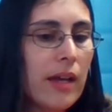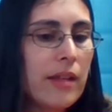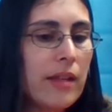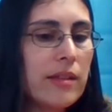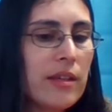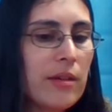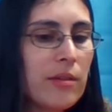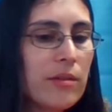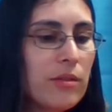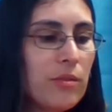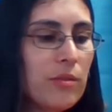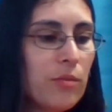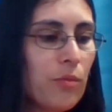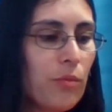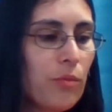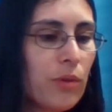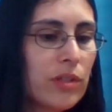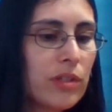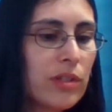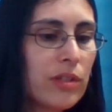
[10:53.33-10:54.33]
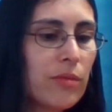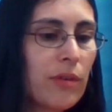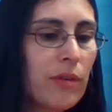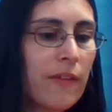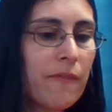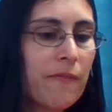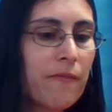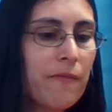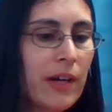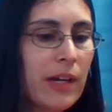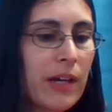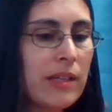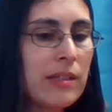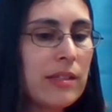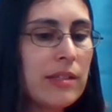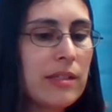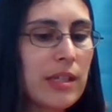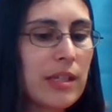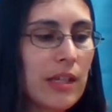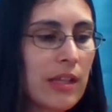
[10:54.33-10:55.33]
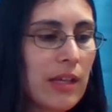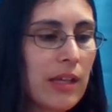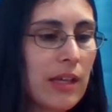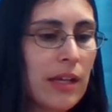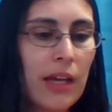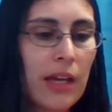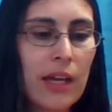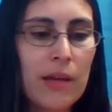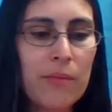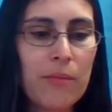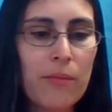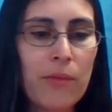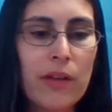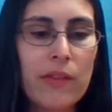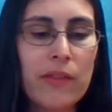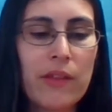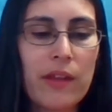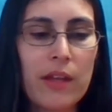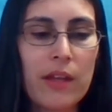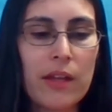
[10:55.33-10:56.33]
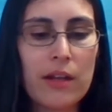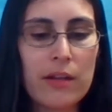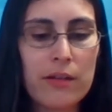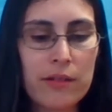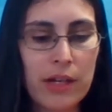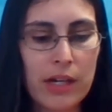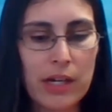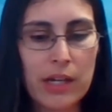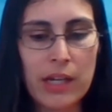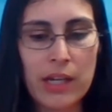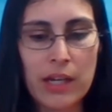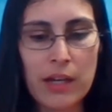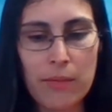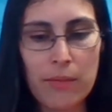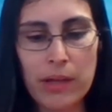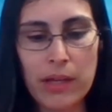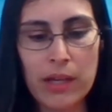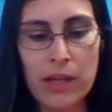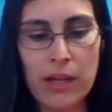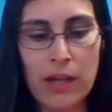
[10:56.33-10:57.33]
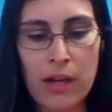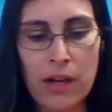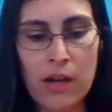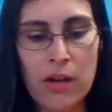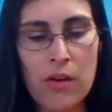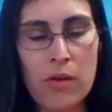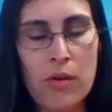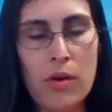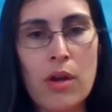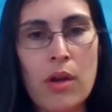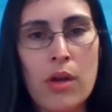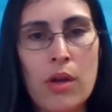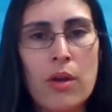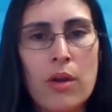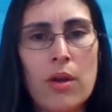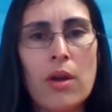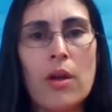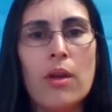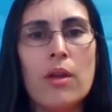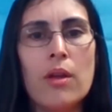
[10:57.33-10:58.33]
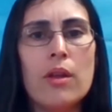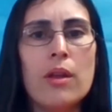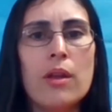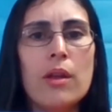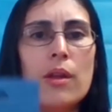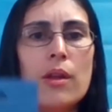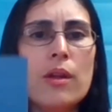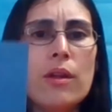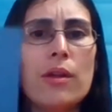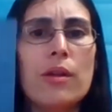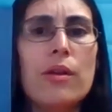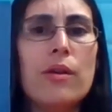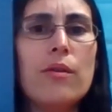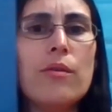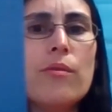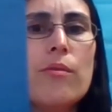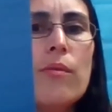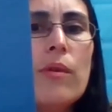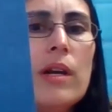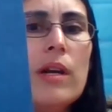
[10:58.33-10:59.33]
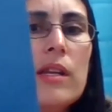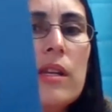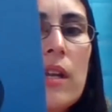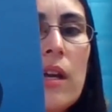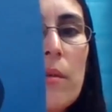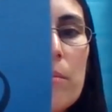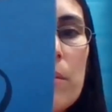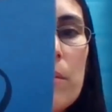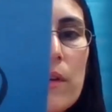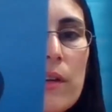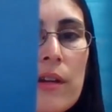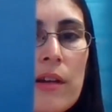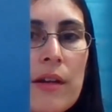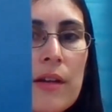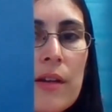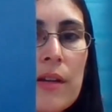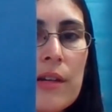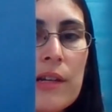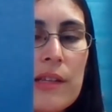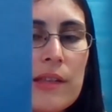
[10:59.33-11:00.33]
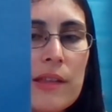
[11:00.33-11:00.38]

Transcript: And then we'll do a fun, silly game with it. All right, here we go. What number